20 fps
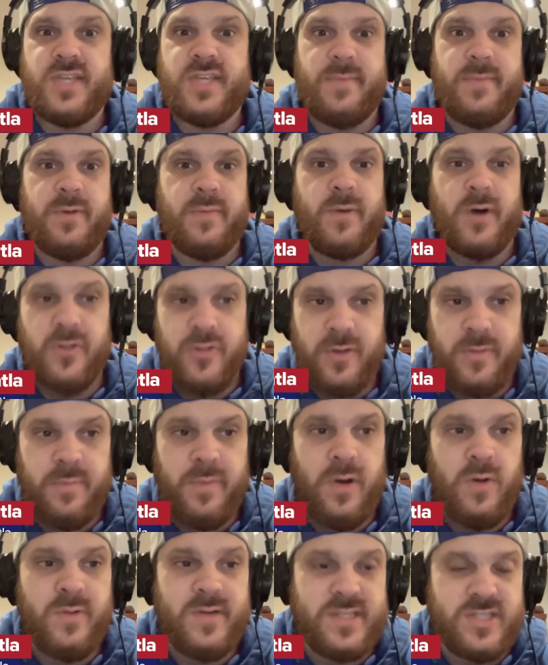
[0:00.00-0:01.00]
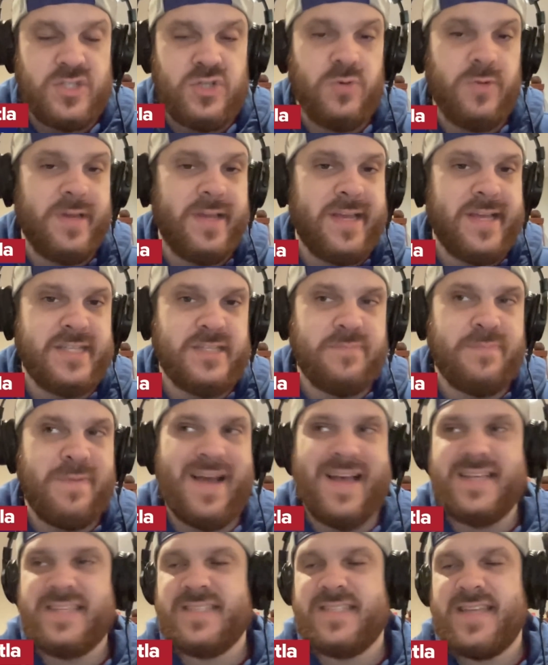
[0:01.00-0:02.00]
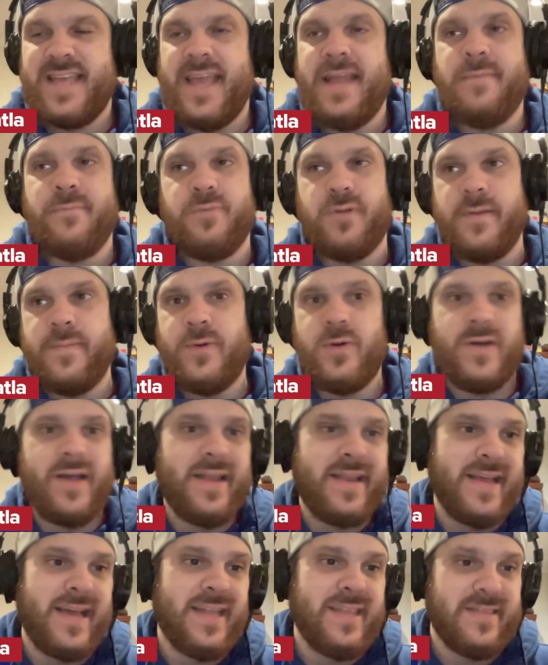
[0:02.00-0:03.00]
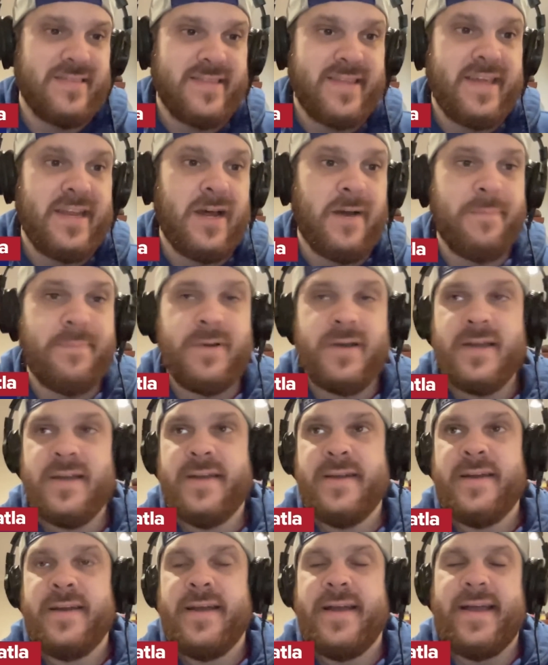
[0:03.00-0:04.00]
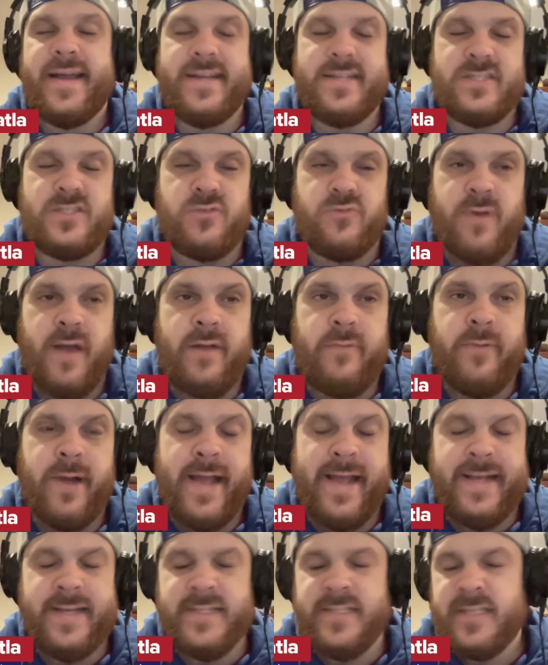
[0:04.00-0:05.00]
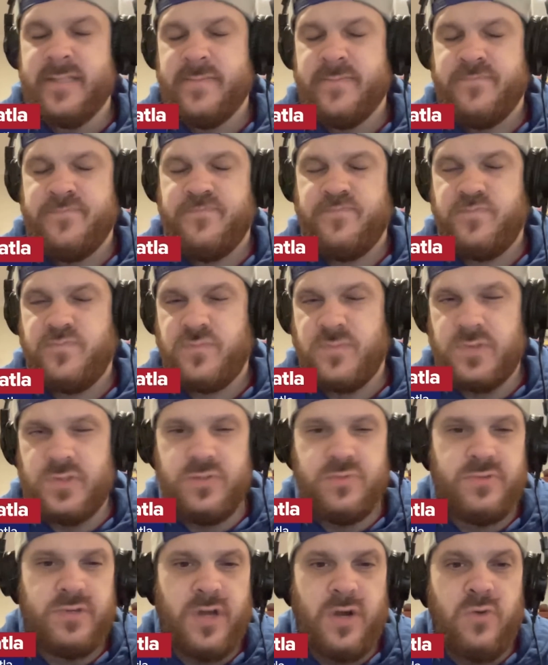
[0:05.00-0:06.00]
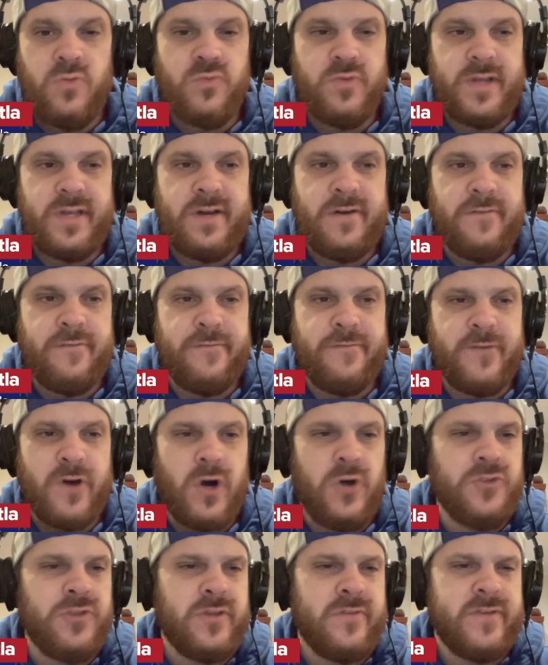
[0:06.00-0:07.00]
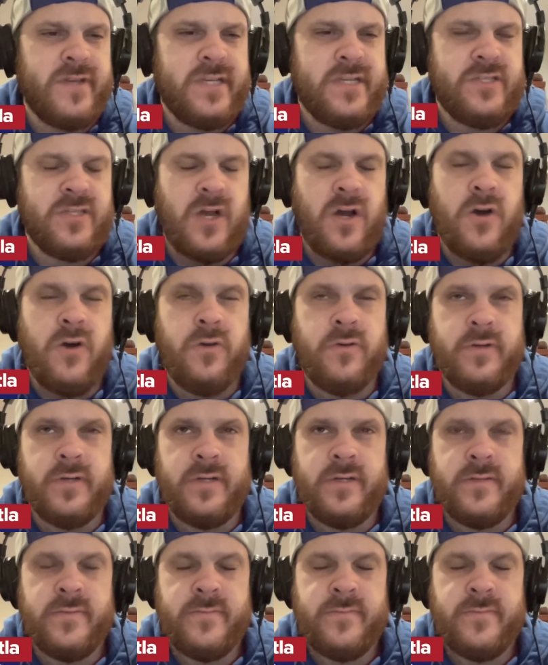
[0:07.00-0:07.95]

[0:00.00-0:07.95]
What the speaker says: Samuel Montembeault is doing his best. Caden Primo kind of got lit up against the Red Wings through no real fault of his own.